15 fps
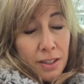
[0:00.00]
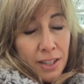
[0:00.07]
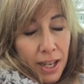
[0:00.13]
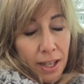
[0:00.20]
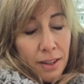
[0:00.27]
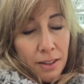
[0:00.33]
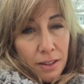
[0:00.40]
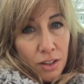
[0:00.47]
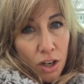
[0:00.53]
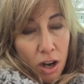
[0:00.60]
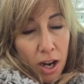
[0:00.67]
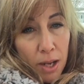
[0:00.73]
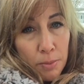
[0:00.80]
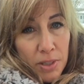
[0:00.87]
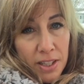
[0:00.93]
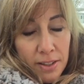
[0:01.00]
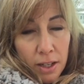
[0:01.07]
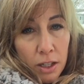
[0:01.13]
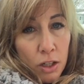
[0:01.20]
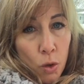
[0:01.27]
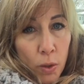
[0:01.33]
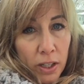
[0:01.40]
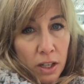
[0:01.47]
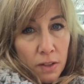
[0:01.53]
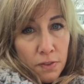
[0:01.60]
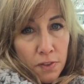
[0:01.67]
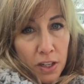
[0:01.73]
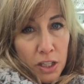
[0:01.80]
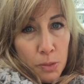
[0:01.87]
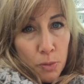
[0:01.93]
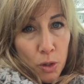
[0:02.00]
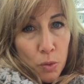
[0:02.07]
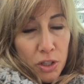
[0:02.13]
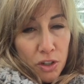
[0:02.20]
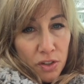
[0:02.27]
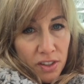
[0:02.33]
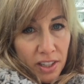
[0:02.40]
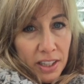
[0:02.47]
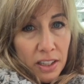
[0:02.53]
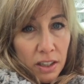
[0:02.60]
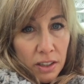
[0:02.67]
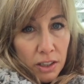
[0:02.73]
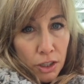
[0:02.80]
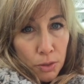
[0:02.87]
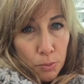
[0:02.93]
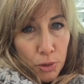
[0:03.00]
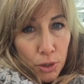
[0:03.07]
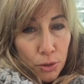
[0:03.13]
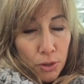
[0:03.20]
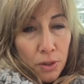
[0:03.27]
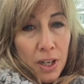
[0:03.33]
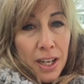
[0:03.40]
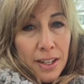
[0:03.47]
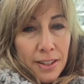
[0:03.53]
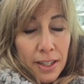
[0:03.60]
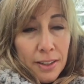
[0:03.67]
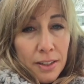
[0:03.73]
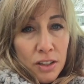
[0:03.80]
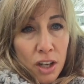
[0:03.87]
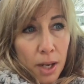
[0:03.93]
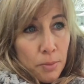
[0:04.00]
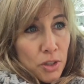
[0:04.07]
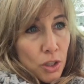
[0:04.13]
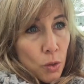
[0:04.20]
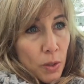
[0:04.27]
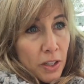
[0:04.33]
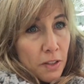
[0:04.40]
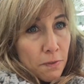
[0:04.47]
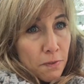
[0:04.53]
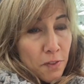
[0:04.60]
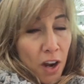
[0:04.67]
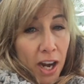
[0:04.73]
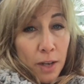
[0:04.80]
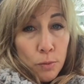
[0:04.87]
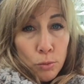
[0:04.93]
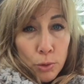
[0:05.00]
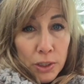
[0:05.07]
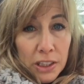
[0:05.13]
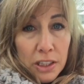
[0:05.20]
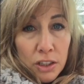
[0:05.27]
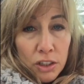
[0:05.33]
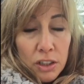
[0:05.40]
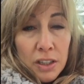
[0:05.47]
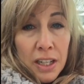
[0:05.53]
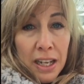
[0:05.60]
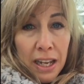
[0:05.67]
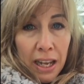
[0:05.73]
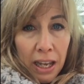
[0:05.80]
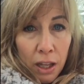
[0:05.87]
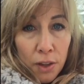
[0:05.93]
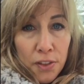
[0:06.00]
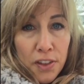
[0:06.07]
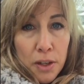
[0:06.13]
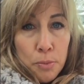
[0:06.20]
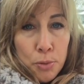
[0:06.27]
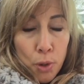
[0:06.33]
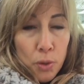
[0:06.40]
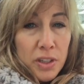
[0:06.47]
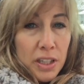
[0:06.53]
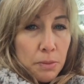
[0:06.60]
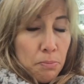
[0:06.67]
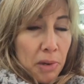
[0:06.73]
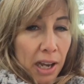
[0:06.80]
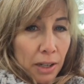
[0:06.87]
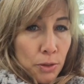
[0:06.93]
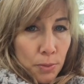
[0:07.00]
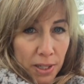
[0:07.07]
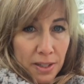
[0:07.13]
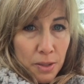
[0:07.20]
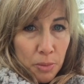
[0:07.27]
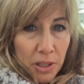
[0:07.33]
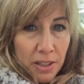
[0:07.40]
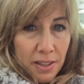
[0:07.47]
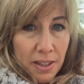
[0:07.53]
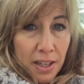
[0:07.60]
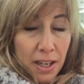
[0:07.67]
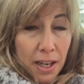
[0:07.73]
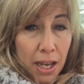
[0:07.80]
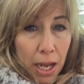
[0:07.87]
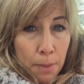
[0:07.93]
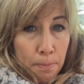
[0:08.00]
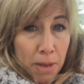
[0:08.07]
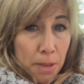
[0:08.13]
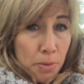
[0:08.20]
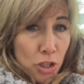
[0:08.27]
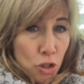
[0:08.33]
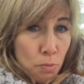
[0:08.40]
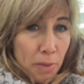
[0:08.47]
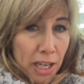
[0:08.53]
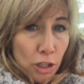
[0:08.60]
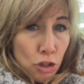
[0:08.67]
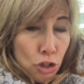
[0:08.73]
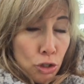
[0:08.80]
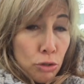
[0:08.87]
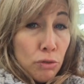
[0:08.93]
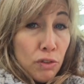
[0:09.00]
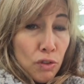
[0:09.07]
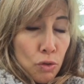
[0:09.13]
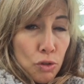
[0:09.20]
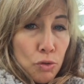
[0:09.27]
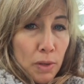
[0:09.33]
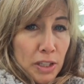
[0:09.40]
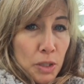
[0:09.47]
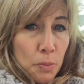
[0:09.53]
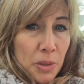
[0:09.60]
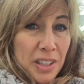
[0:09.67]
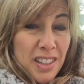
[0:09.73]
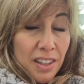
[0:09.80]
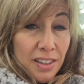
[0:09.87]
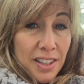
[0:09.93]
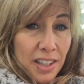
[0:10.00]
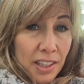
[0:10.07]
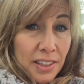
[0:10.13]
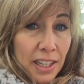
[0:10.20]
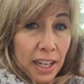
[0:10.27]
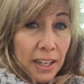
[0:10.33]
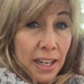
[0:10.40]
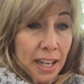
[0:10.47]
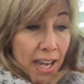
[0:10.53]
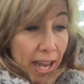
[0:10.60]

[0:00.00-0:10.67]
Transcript: take the time instead of going on Facebook when you're sitting on the computer, take the time to go in and find really good, healthy, protein packed recipes. And maybe you make two of those recipes on Sunday,